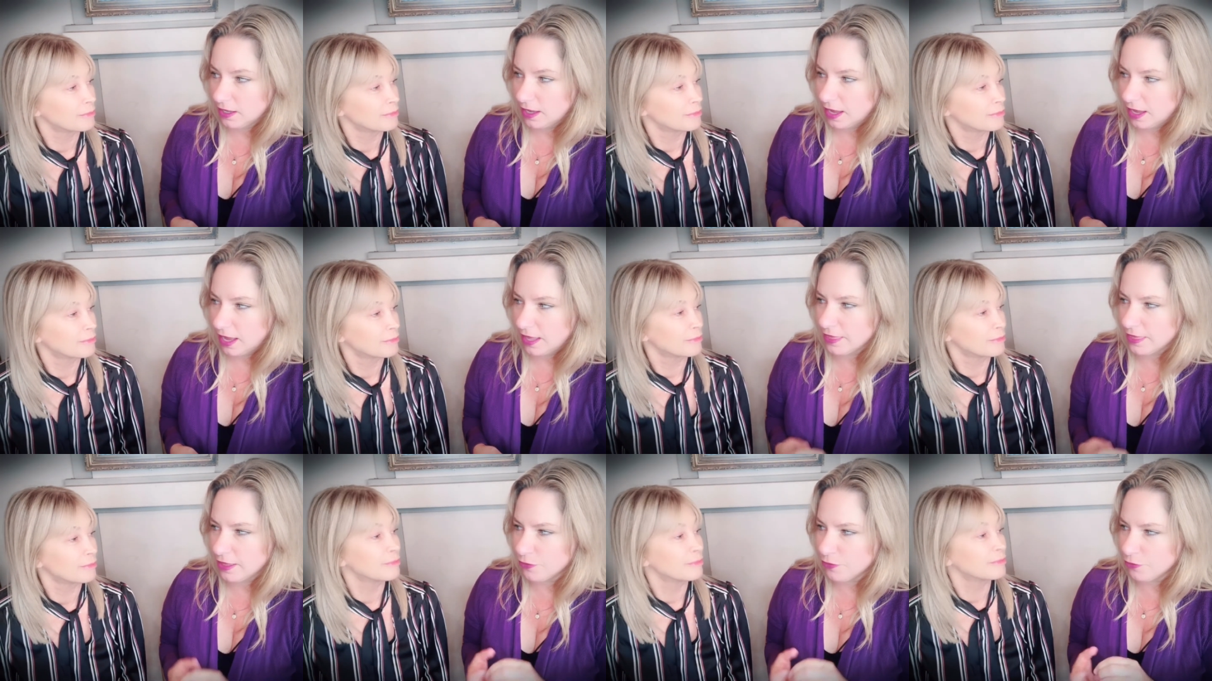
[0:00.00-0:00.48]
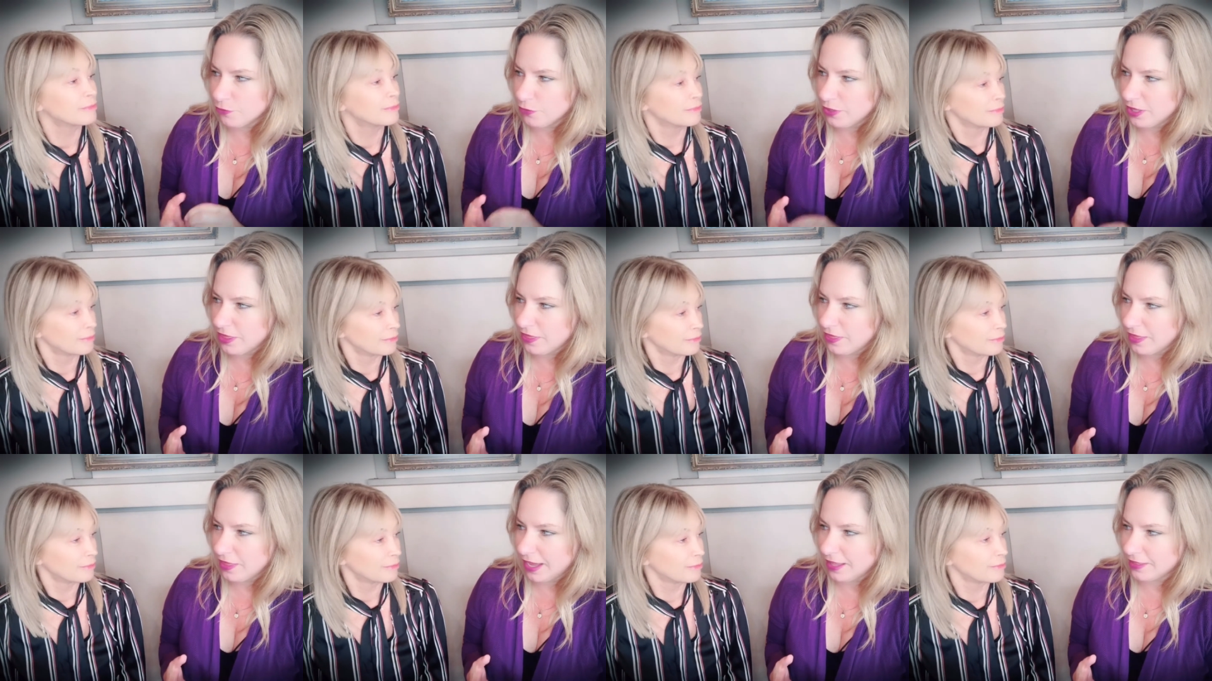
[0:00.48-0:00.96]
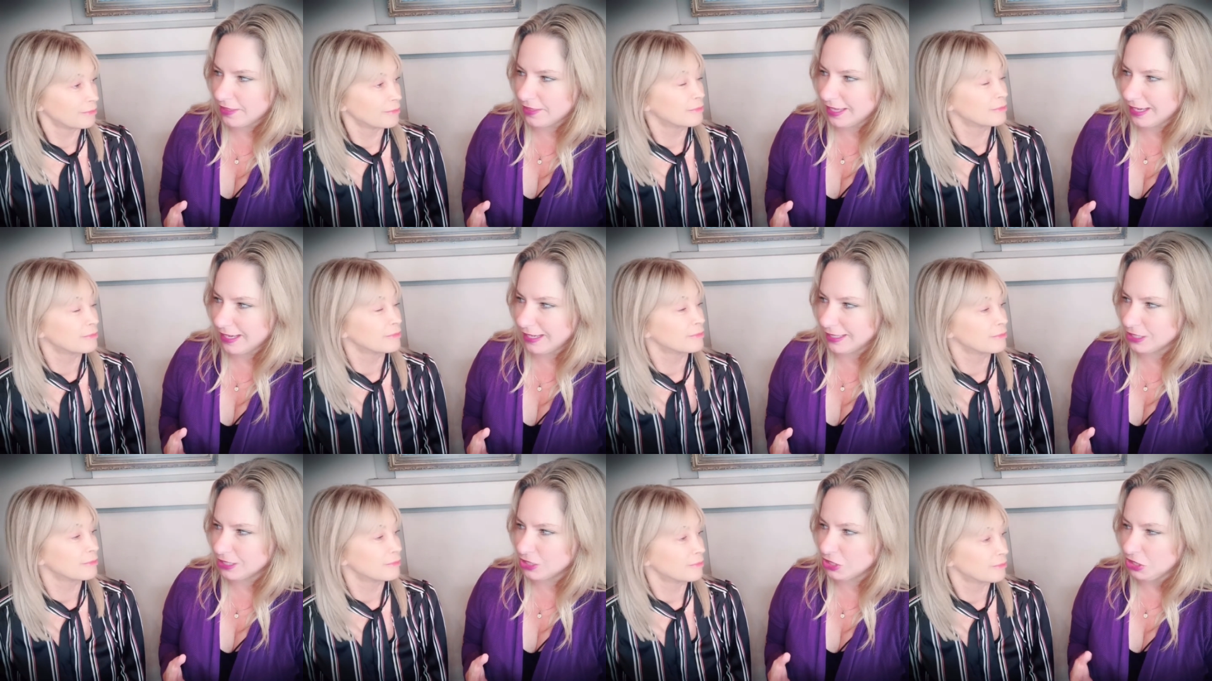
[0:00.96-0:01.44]
Speaker 1: and then with that they
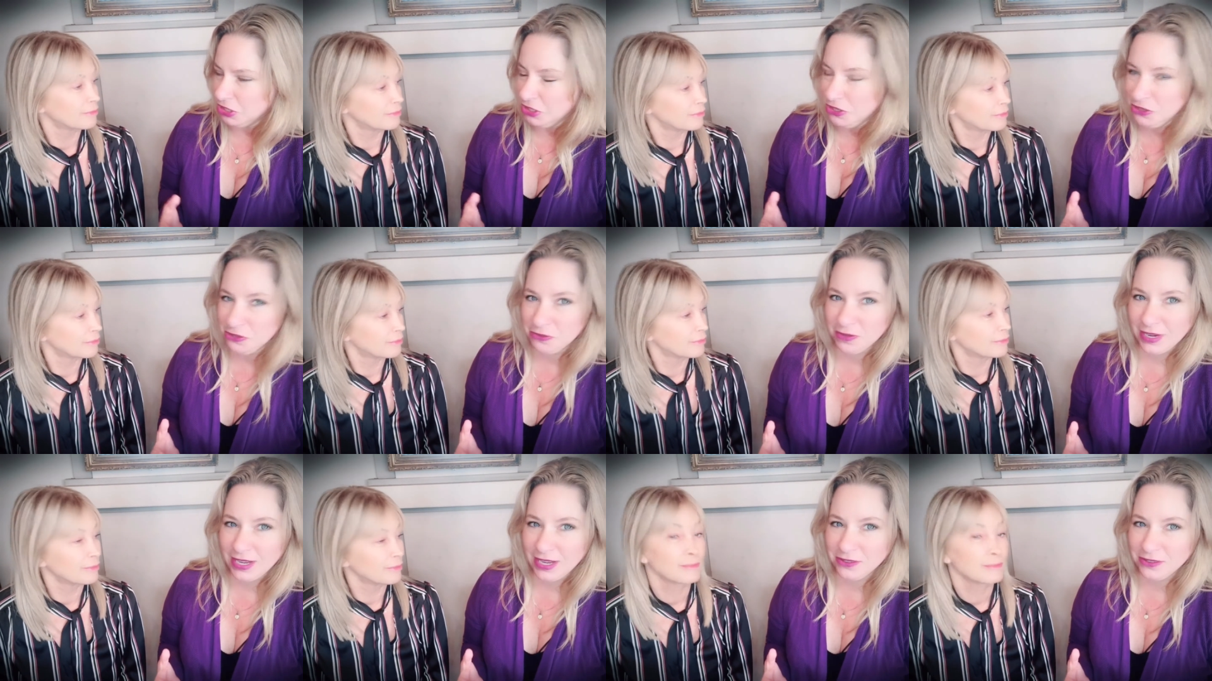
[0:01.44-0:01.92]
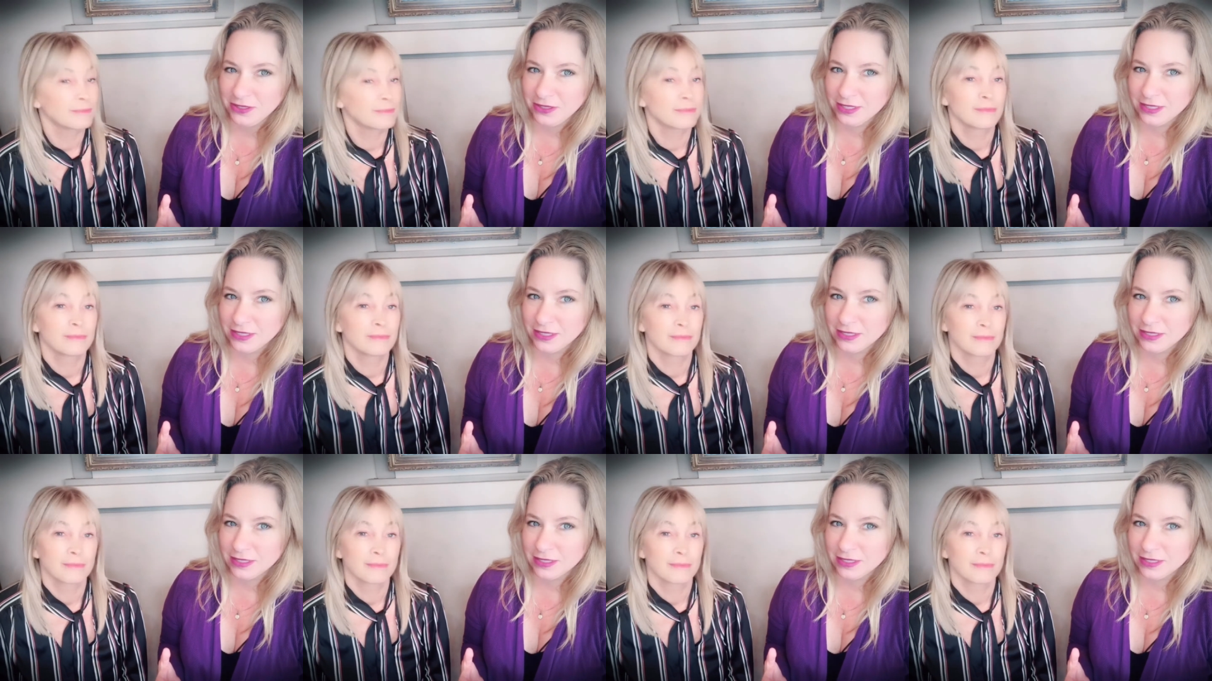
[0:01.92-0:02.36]
can turn around and